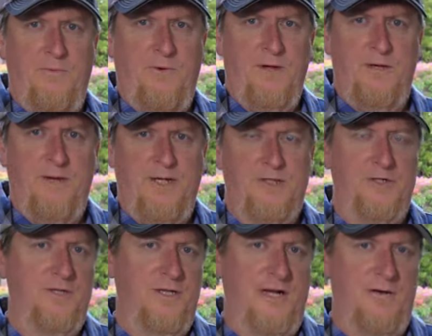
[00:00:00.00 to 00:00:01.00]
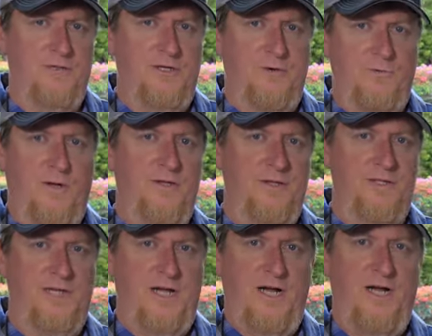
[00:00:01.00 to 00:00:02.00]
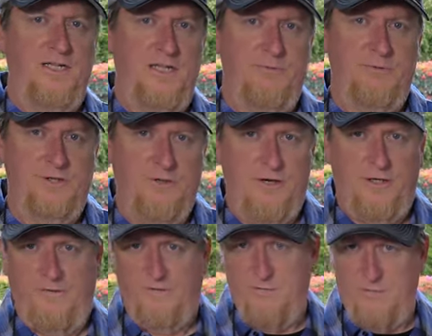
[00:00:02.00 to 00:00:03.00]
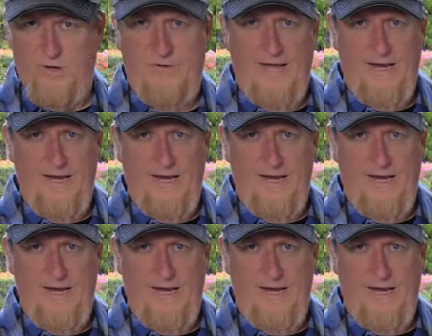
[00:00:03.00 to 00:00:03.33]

wanted to make sure that I was going to run this at a high temperature long enough to burn that